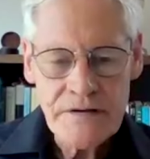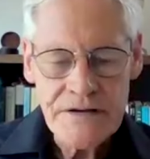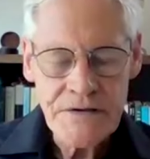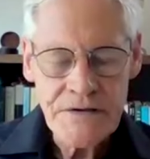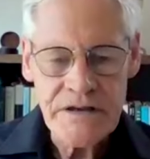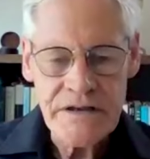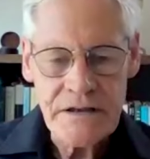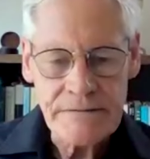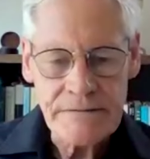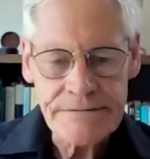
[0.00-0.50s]

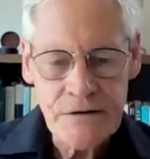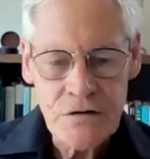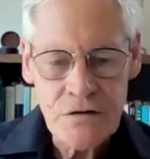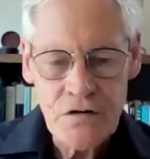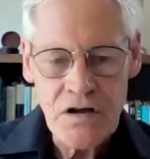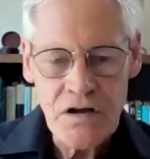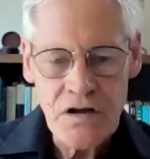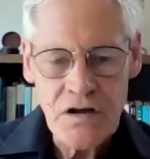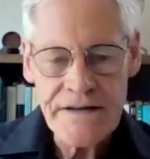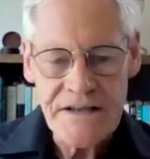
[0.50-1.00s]
between the
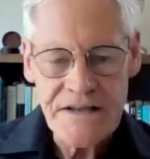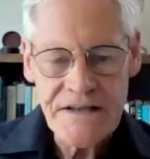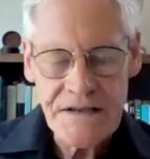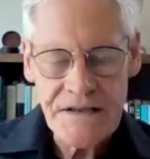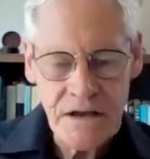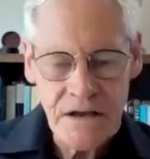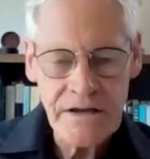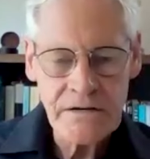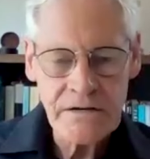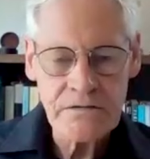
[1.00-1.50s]
fluoride, the
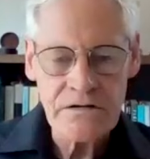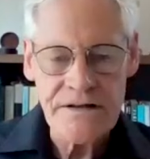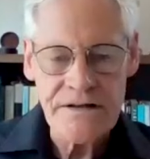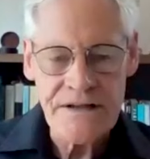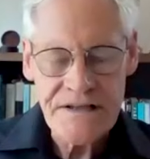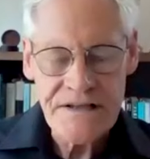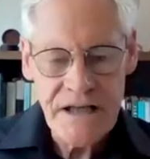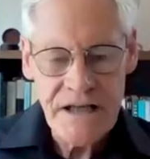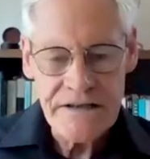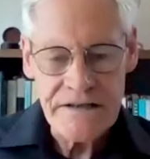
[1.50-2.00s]
silica,
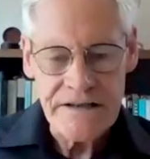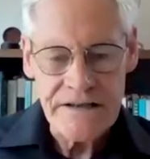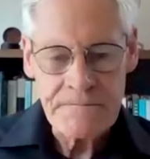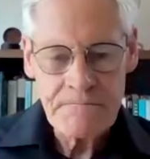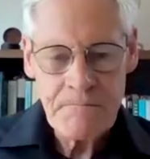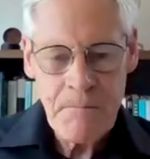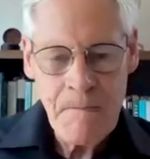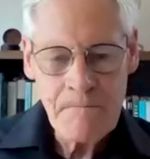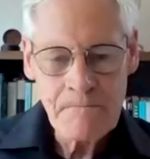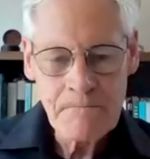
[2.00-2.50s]
and the
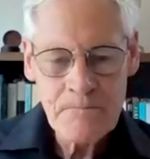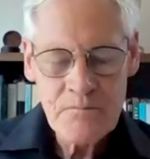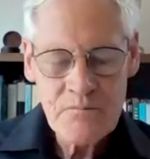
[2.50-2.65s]
sodium.